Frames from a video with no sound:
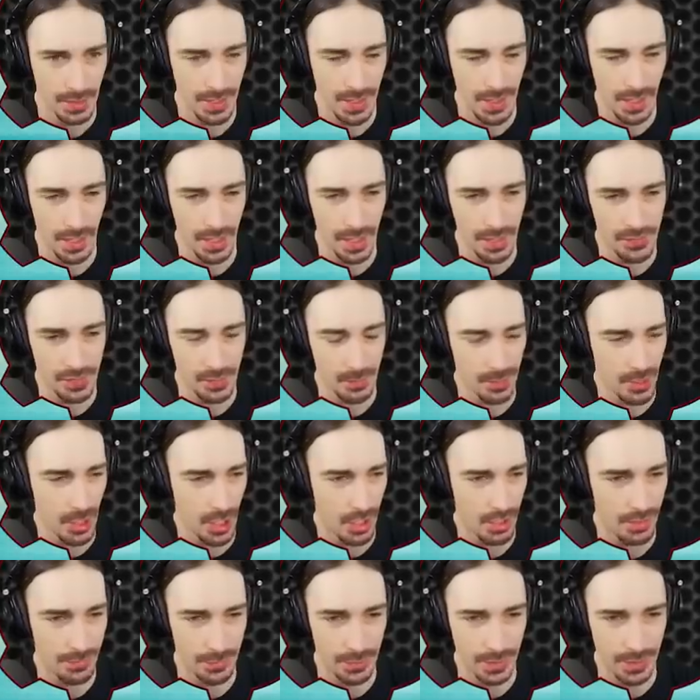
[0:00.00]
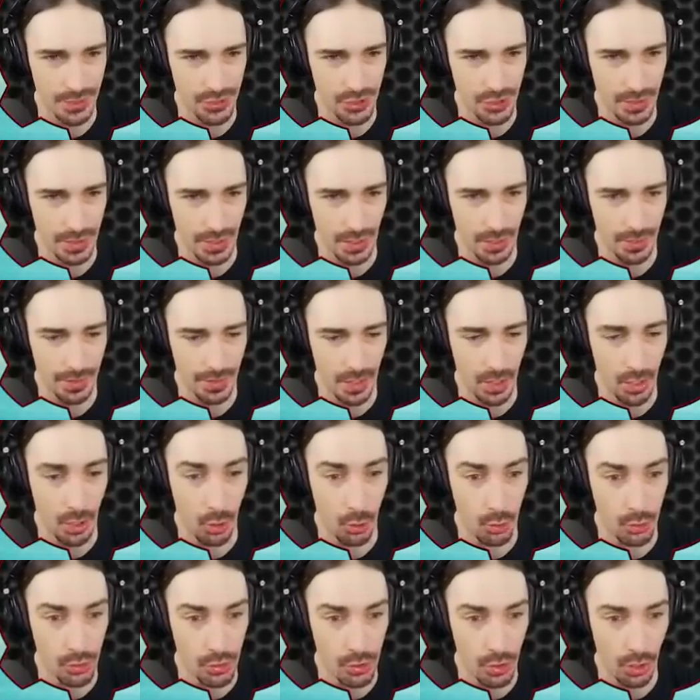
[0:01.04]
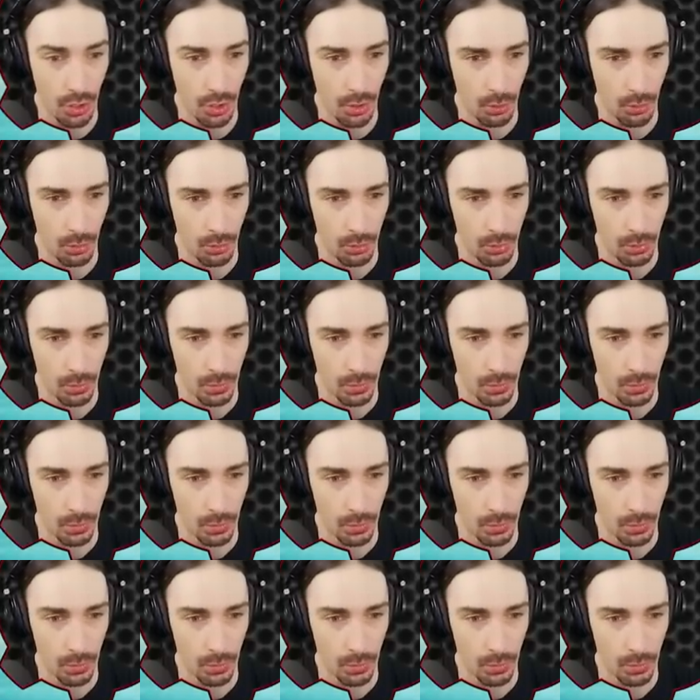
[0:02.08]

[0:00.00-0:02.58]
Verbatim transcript: Gotta love some carnival engineering. Oh no.